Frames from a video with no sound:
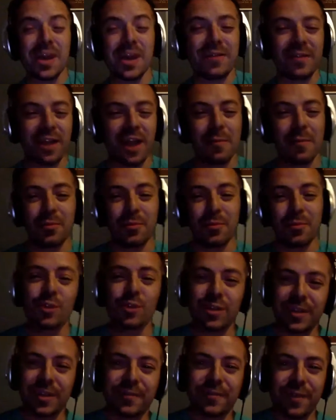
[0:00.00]
have a couple
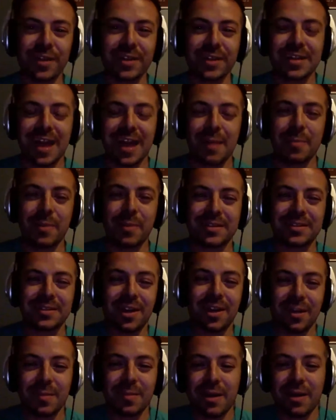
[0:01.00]
really fun topics to
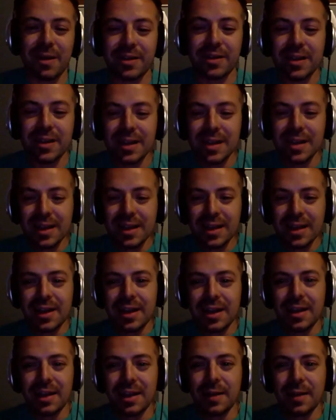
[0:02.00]
talk about.
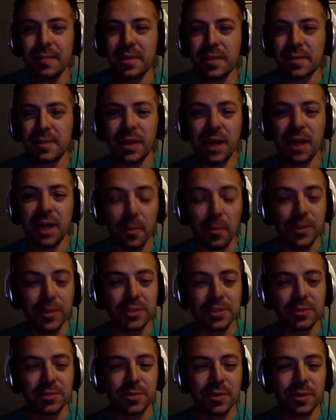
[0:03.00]
It's been a couple
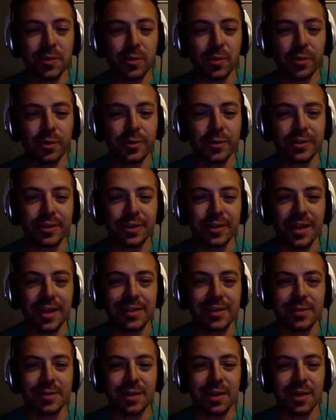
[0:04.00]
weeks to record. We took
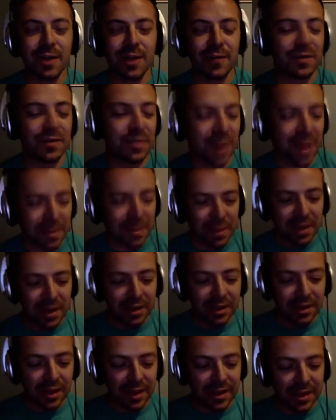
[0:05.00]
last week off. I'm kind
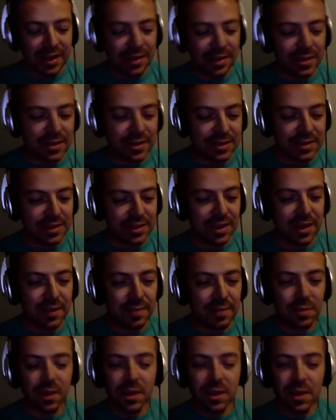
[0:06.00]
of liking these.
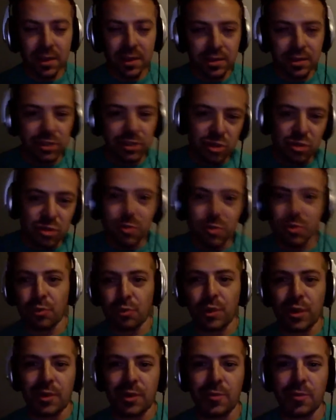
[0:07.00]
Do
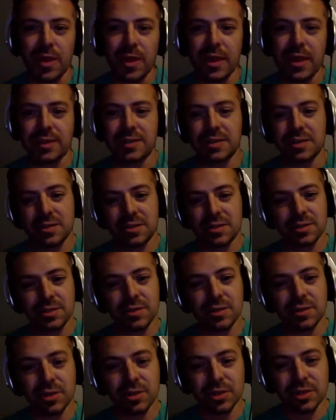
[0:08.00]
3 weeks
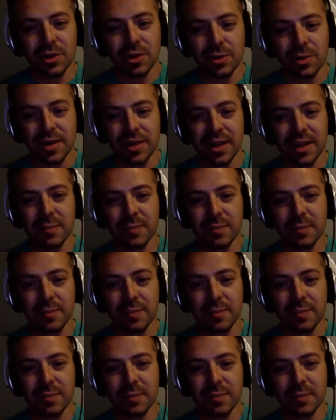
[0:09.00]
or so, take a